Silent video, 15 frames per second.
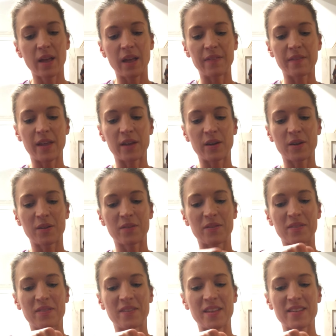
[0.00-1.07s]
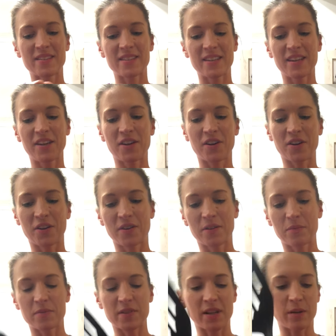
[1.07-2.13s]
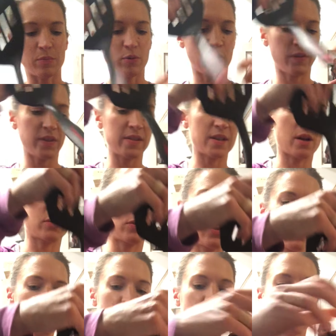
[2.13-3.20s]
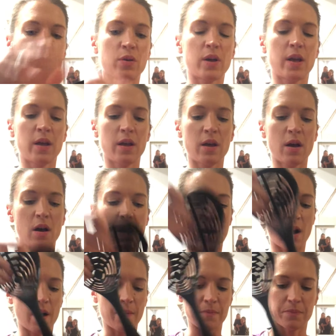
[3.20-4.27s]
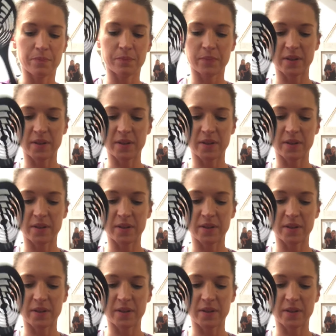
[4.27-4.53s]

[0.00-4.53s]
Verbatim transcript: And then this here, I'm just gonna pull these out to show you, because um,